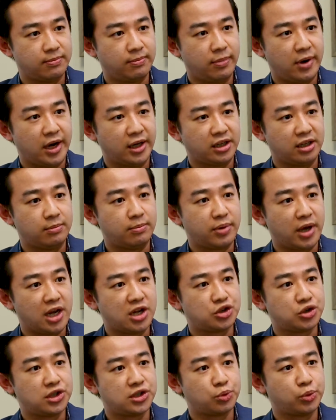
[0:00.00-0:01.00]
But in
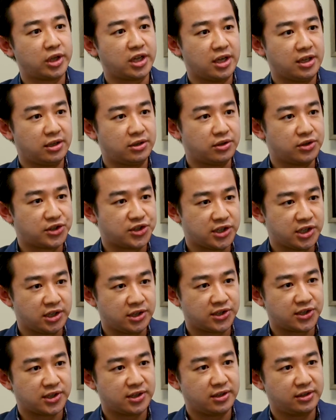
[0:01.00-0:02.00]
patients with kidney
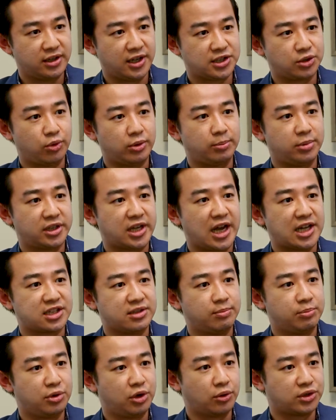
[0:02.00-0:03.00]
disease, that's when
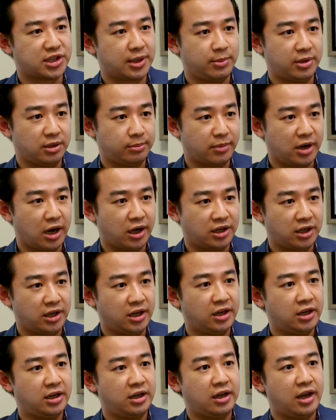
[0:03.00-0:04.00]
potassium builds up in the body
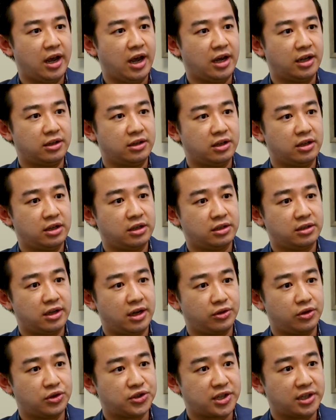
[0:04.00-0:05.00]
and
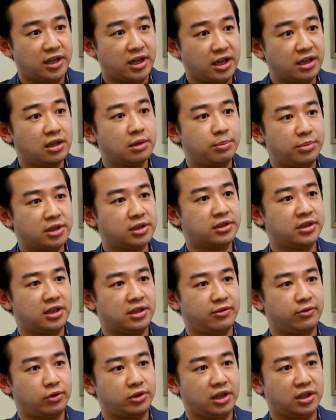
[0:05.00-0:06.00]
that there's an
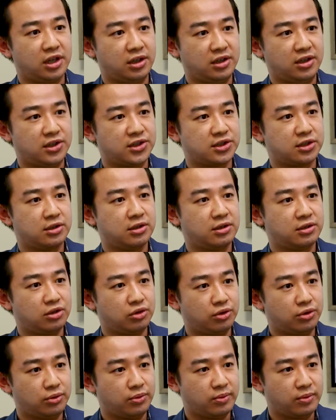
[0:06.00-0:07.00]
inability for the kidneys
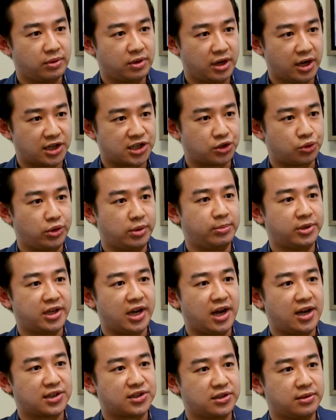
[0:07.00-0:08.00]
to excrete
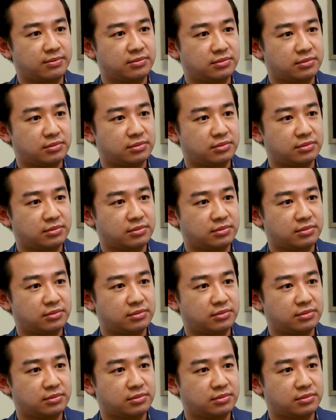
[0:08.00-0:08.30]
potassium.